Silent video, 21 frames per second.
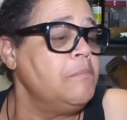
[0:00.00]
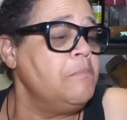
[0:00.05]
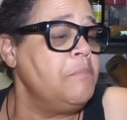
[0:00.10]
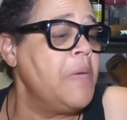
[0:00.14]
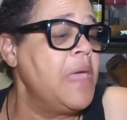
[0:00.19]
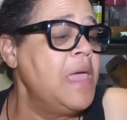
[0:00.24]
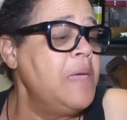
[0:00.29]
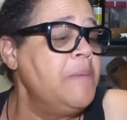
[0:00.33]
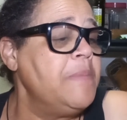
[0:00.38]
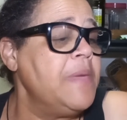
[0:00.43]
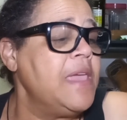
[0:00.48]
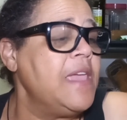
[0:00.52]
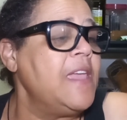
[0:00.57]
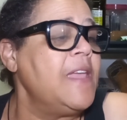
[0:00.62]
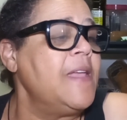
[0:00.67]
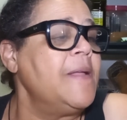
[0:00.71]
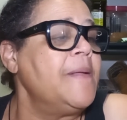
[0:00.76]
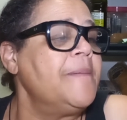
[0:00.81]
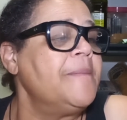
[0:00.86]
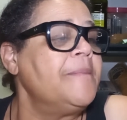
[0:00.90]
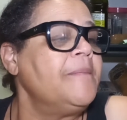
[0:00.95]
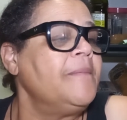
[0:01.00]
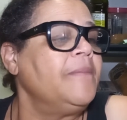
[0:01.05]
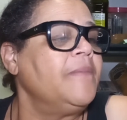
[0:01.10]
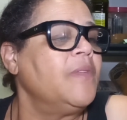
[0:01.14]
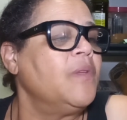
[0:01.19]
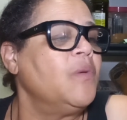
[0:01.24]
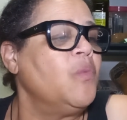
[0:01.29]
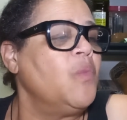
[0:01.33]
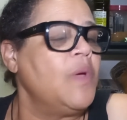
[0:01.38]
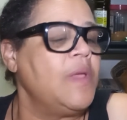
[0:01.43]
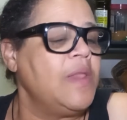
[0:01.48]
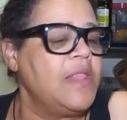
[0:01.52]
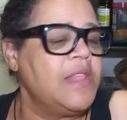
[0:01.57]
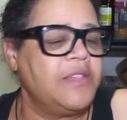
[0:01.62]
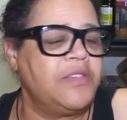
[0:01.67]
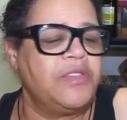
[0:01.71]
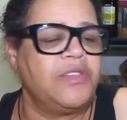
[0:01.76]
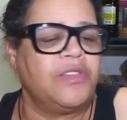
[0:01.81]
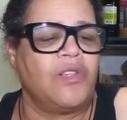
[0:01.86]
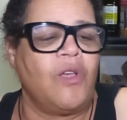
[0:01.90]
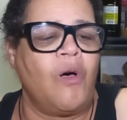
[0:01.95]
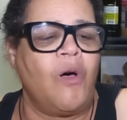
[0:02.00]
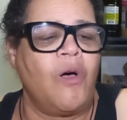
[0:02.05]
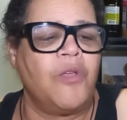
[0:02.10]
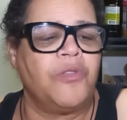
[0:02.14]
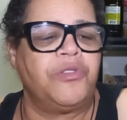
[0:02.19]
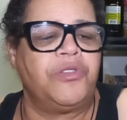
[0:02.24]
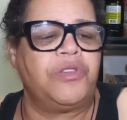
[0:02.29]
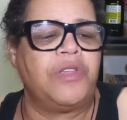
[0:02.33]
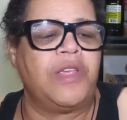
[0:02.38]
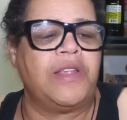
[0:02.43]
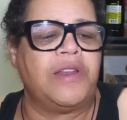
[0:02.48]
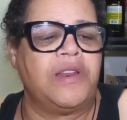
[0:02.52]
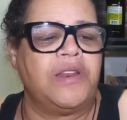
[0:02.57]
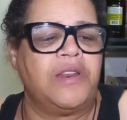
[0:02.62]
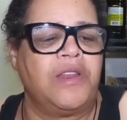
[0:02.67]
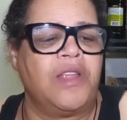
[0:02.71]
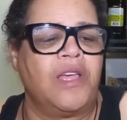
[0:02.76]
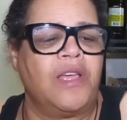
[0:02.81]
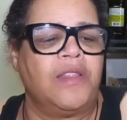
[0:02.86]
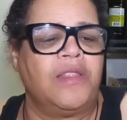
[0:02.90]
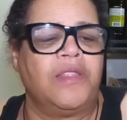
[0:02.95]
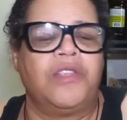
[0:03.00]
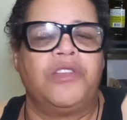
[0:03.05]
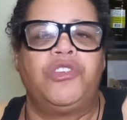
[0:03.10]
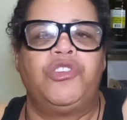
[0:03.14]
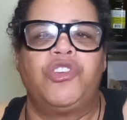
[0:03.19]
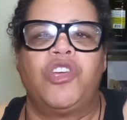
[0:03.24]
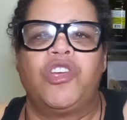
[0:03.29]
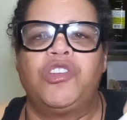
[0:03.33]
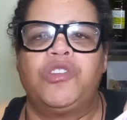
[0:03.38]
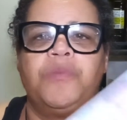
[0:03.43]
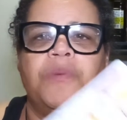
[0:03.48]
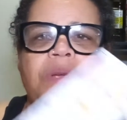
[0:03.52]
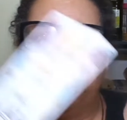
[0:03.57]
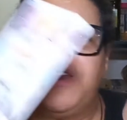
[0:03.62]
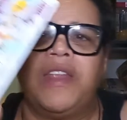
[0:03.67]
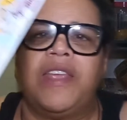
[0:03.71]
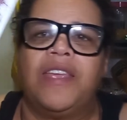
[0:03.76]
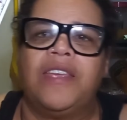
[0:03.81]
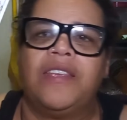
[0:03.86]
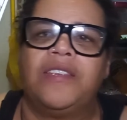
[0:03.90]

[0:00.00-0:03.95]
maybe when this is all said and done, the judgment